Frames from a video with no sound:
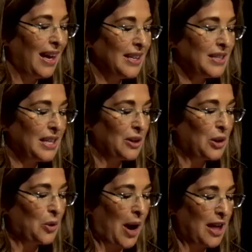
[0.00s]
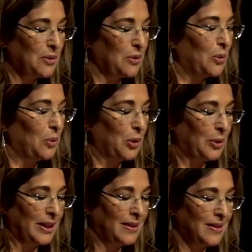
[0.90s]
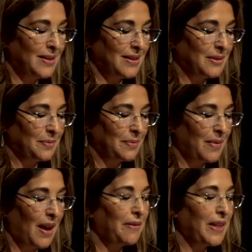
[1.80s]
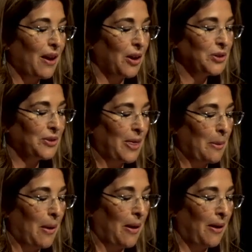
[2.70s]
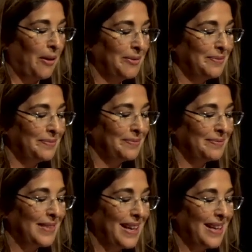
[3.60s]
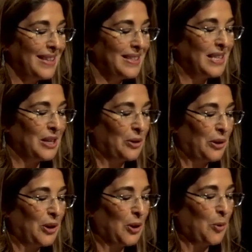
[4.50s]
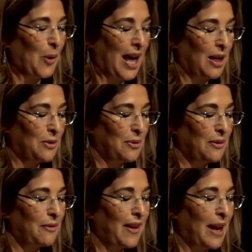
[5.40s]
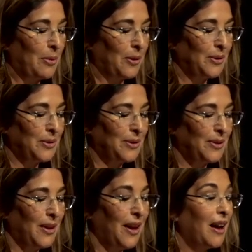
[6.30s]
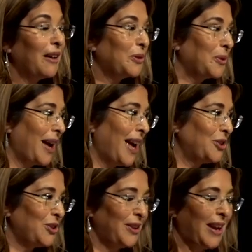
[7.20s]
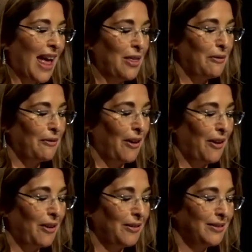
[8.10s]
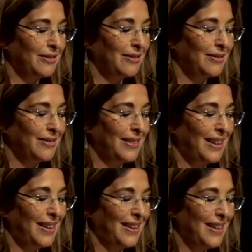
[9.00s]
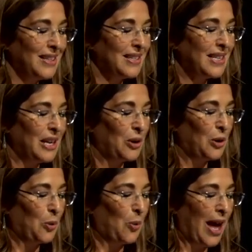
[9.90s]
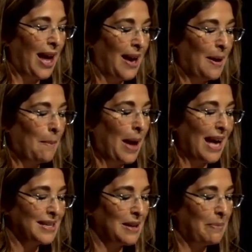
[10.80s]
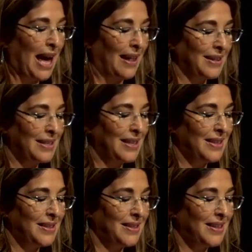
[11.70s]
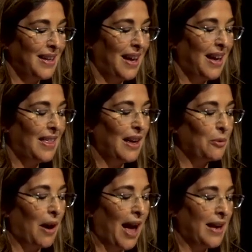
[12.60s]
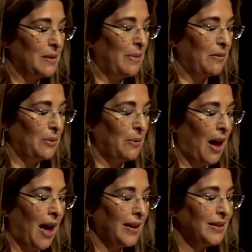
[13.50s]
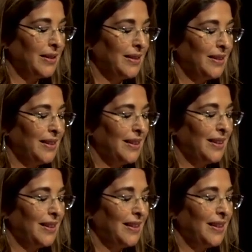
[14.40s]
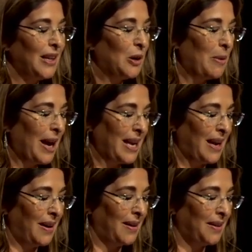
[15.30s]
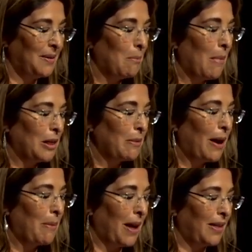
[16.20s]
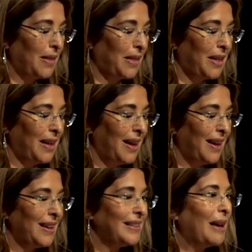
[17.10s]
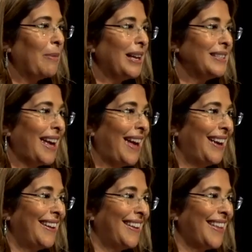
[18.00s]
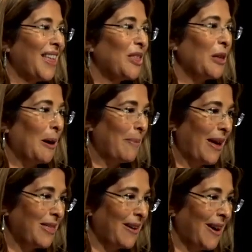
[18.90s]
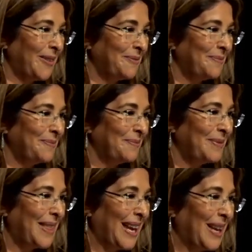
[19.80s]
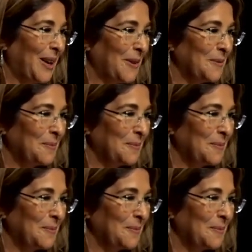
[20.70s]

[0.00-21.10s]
Steer your way through the ruins of the altar and the mall. Steer your way through the fables of creation and the fall. Steer your way past the palaces that rise above the rot, year by year, month by month, day by day, thought by thought. Thank you.